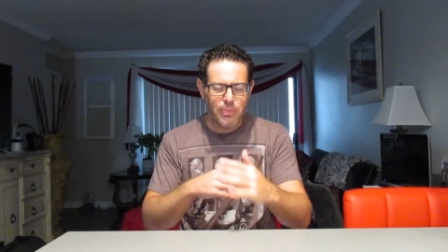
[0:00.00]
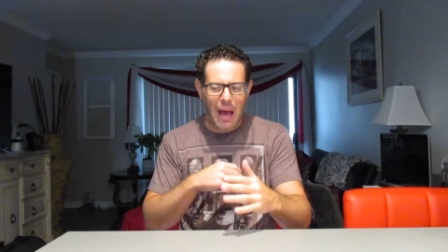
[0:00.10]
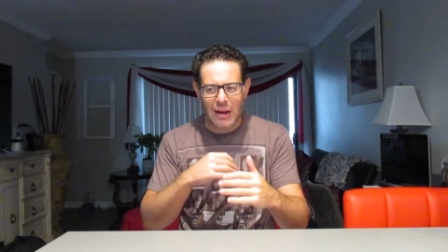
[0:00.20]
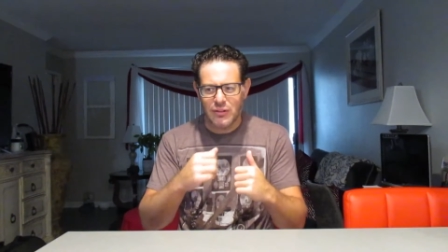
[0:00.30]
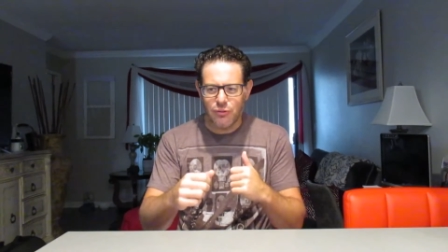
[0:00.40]

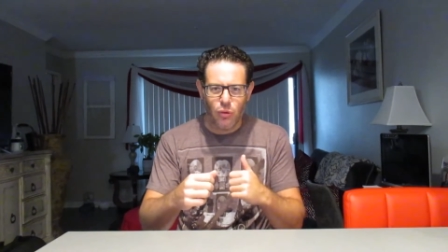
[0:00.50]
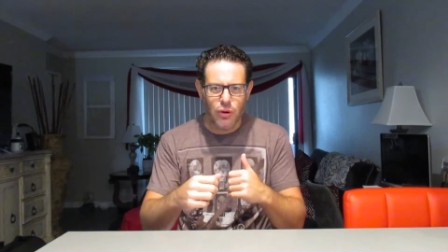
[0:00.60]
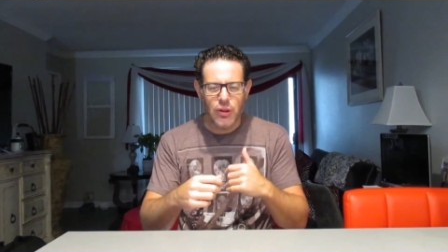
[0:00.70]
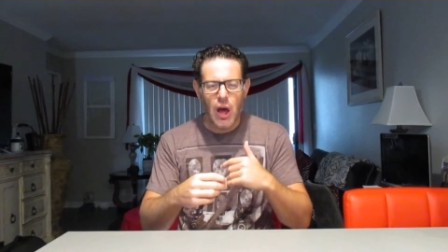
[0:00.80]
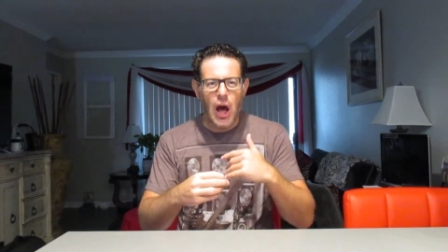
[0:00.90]

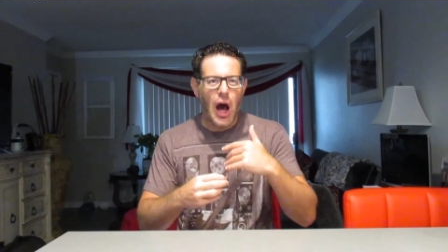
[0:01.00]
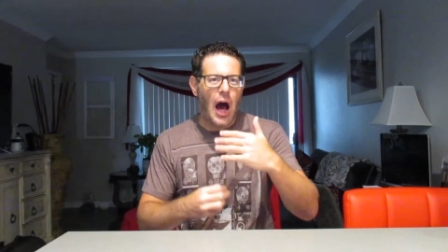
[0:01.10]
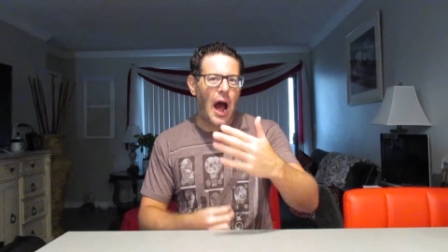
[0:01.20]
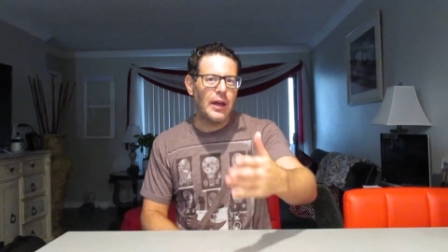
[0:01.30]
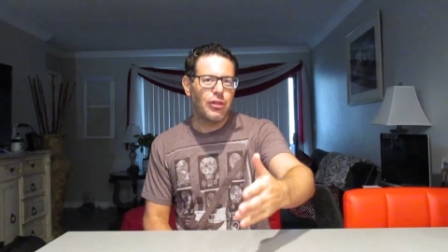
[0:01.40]

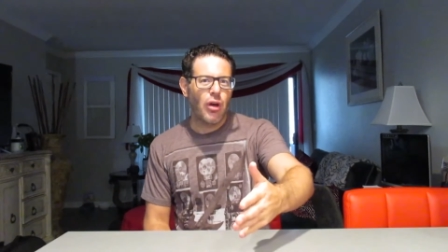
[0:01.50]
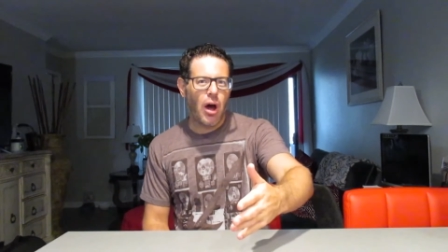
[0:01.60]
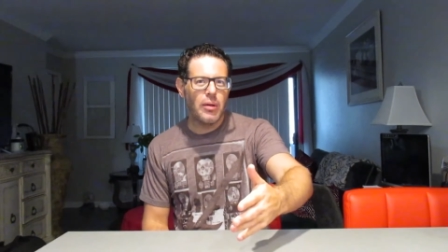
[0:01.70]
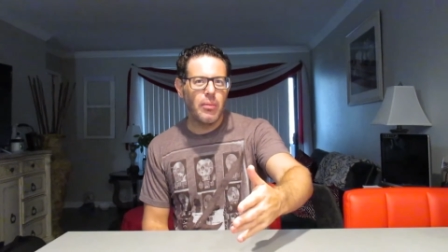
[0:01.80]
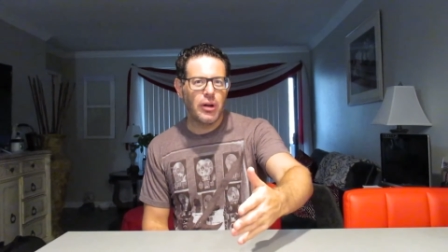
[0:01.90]
I
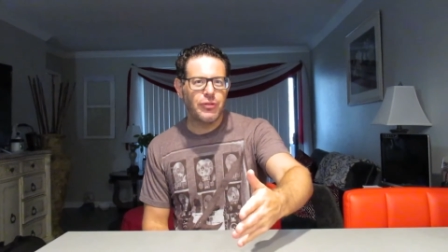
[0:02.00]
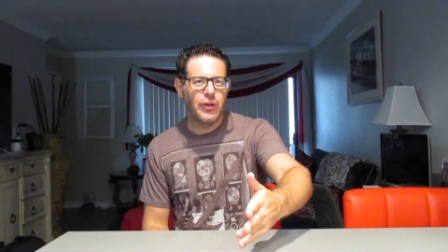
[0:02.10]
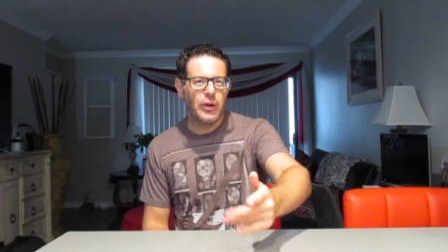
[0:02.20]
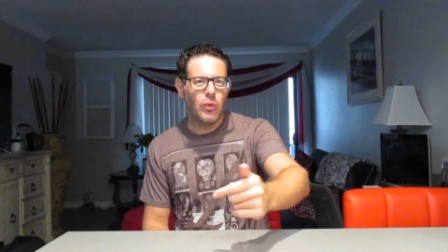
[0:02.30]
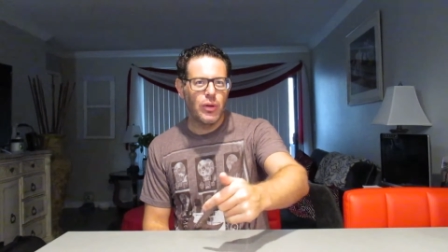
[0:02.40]
thought
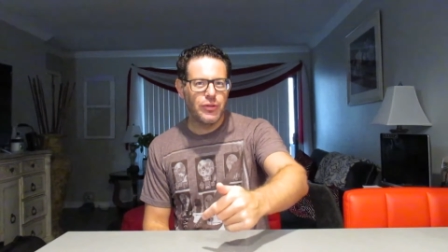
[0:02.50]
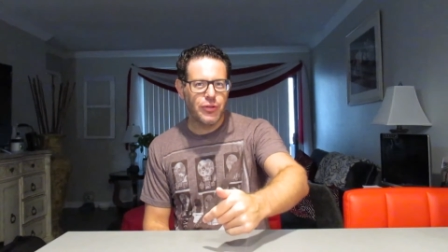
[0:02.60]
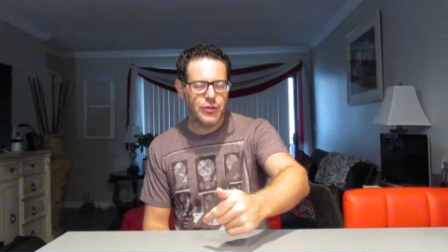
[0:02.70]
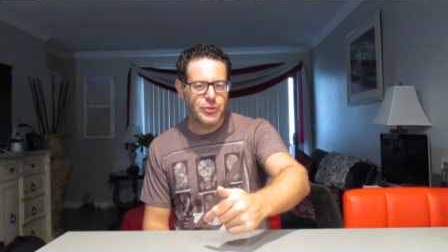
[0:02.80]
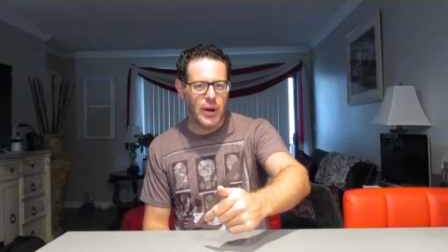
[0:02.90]
Modafferi won the
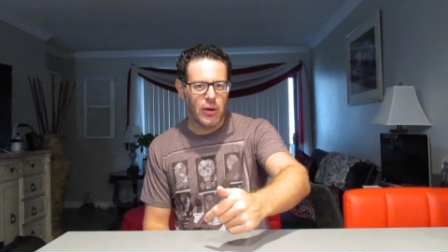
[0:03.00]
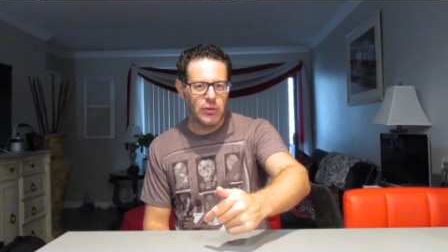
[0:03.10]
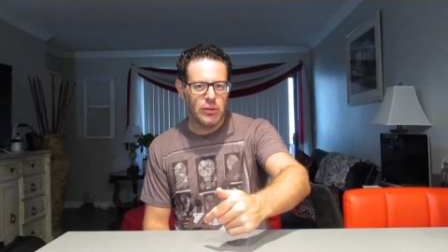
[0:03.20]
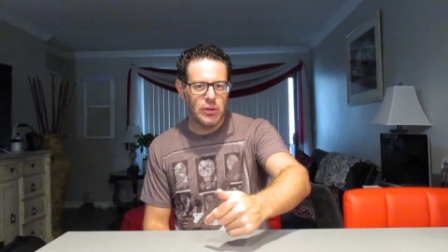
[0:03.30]
first round,